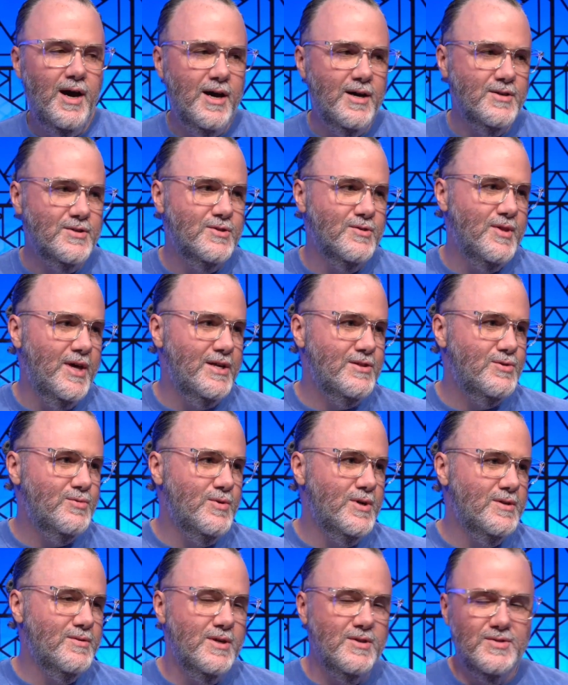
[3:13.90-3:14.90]
So that's
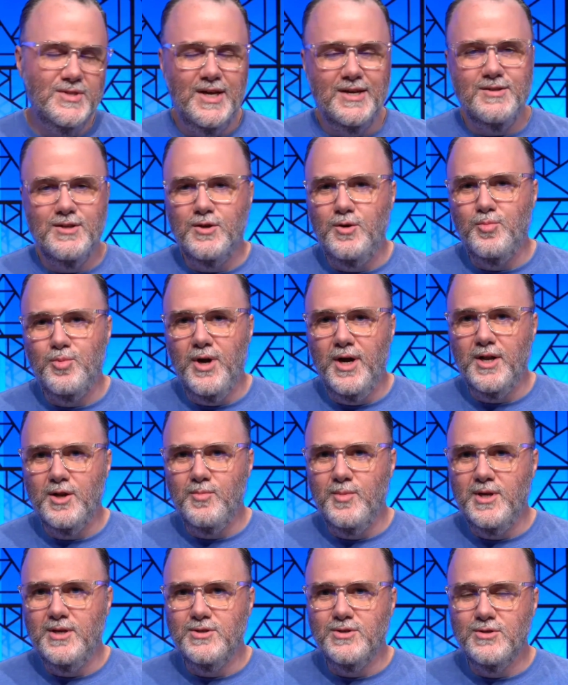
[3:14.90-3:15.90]
what technical product
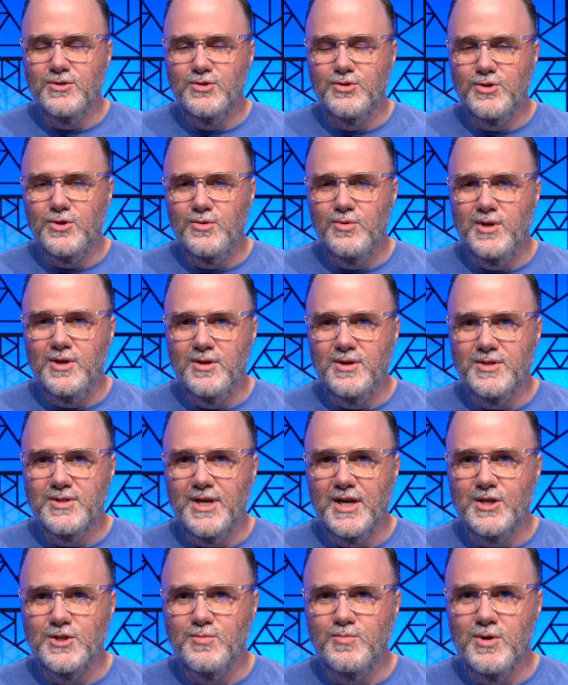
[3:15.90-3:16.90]
managers do here at
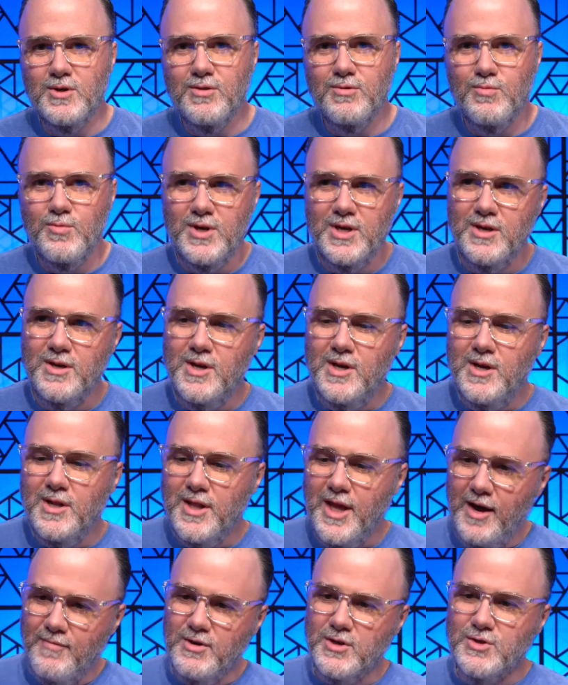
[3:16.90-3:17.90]
TechSmith. We
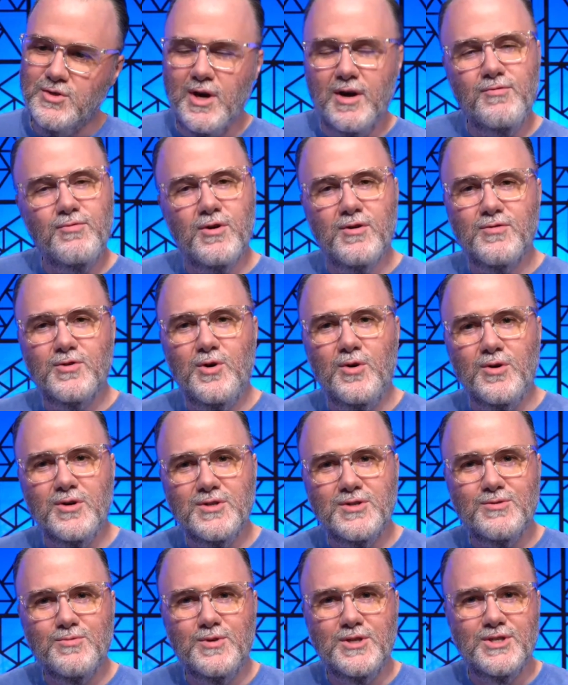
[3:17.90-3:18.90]
have our software, of
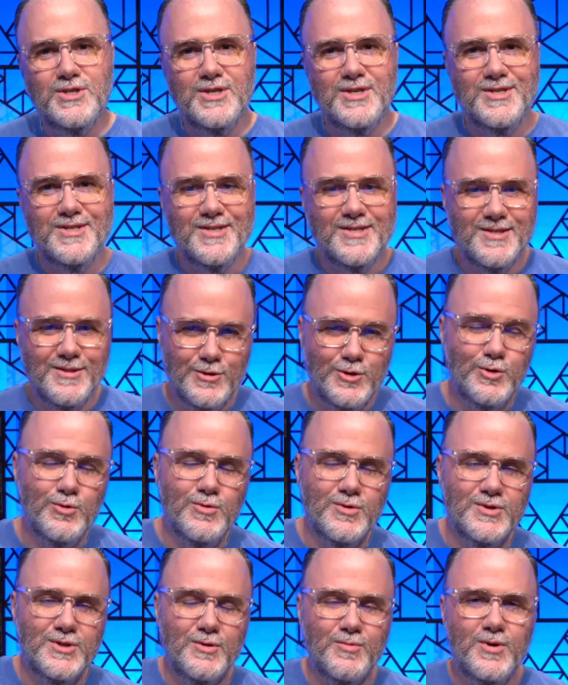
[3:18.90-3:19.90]
course, which is the
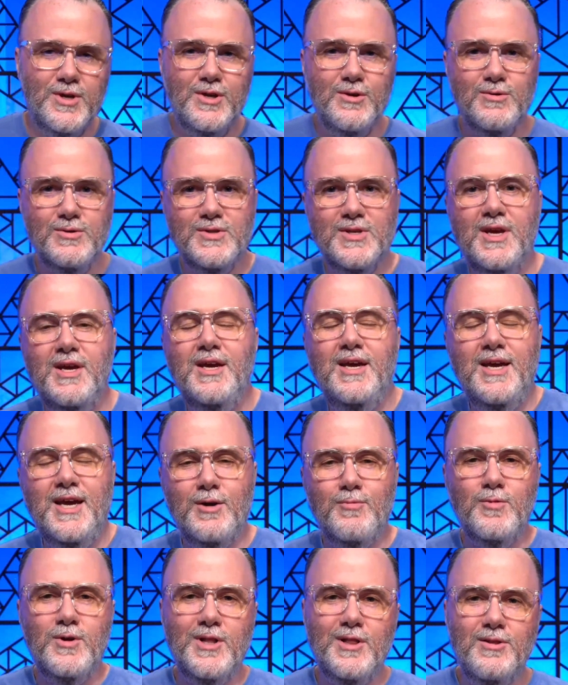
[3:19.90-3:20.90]
tools that we use, and
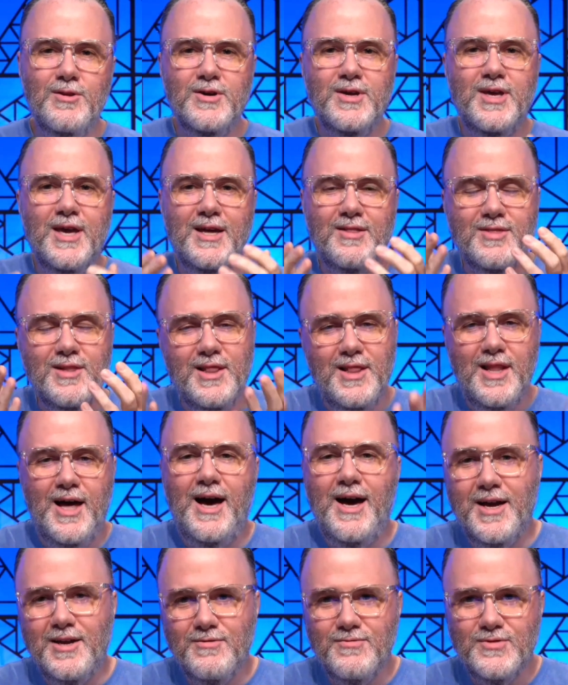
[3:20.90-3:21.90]
we look at the
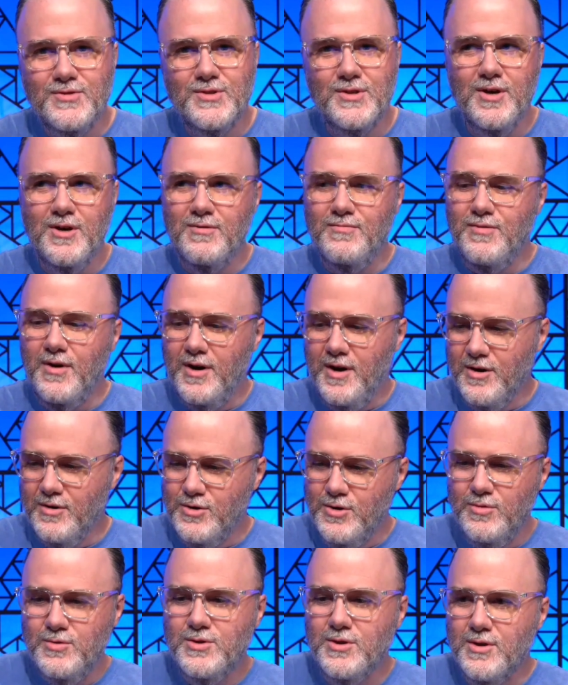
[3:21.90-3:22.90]
lives of our
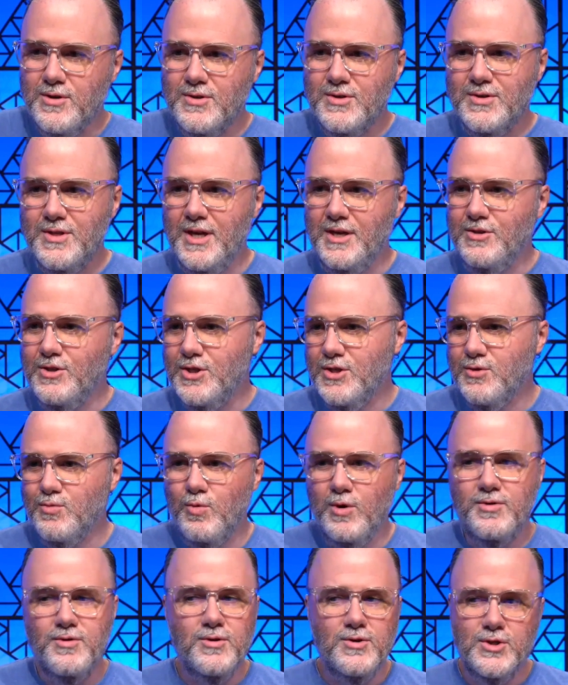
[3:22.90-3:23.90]
users and just
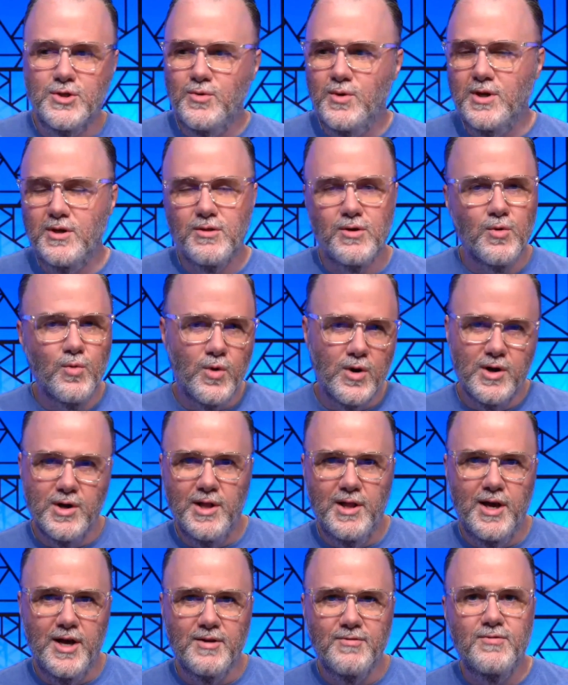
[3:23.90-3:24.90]
what they're doing in their work
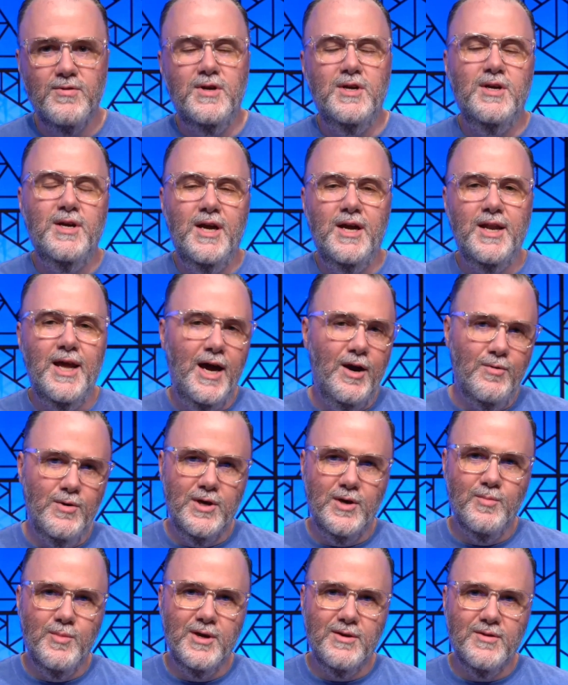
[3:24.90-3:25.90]
life and how we
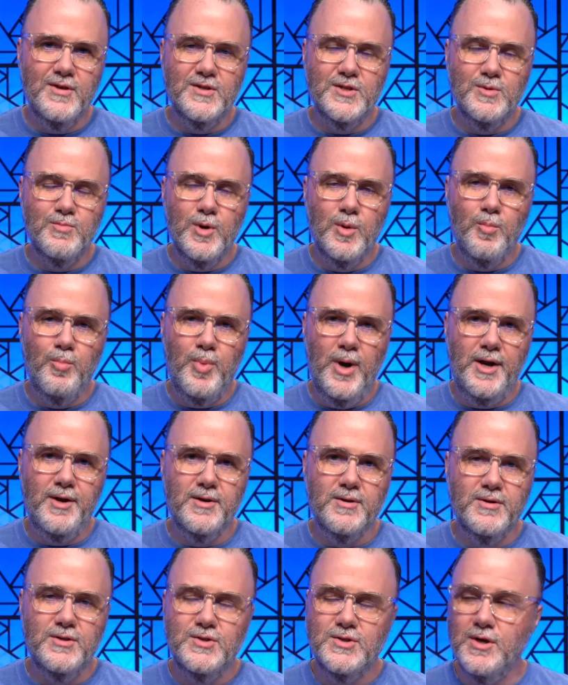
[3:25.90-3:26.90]
can make things a bit better.
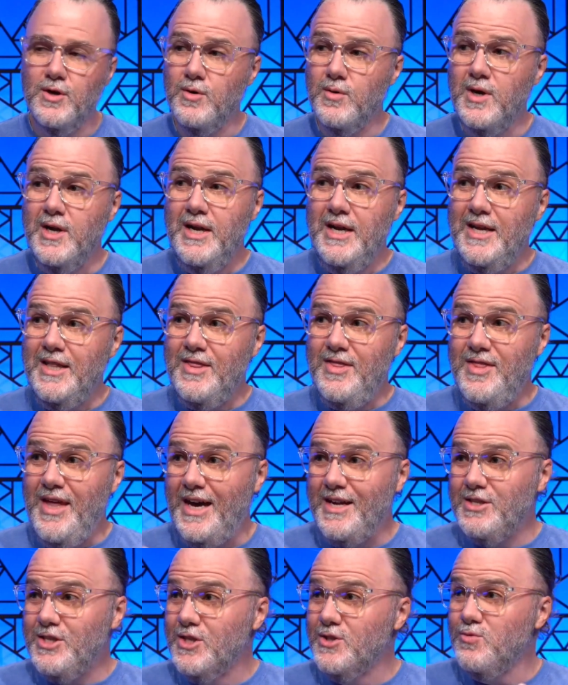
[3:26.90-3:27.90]
So
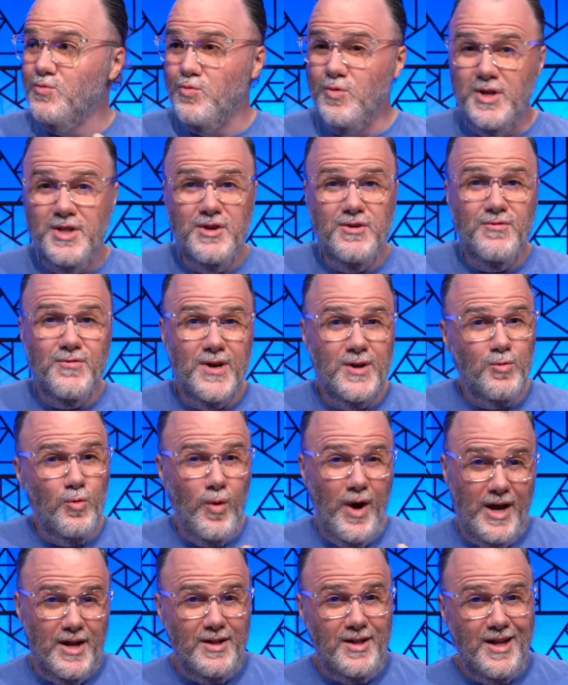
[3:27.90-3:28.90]
that just really fit
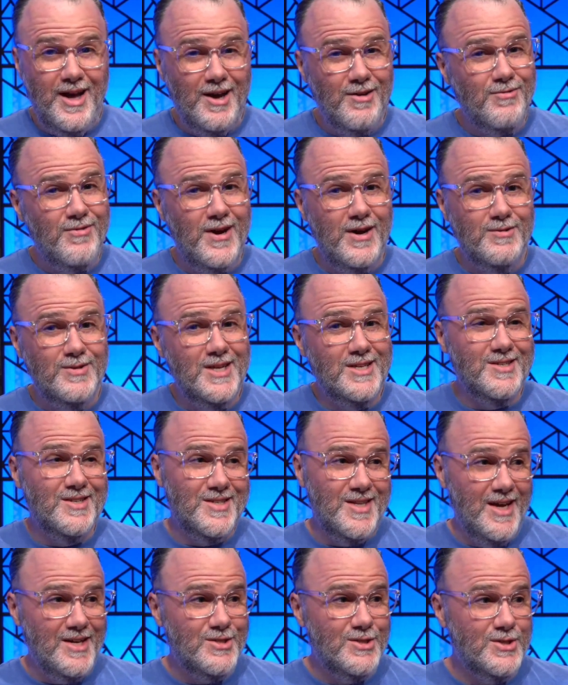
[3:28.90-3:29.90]
well, I found, as a
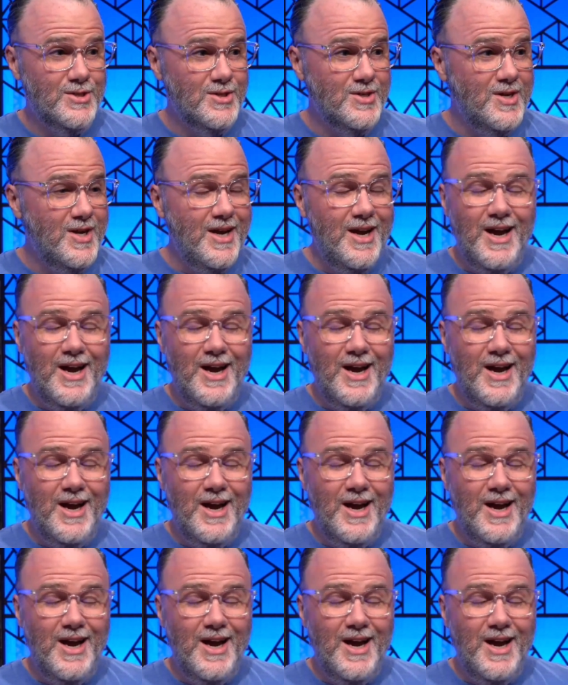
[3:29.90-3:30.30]
tester.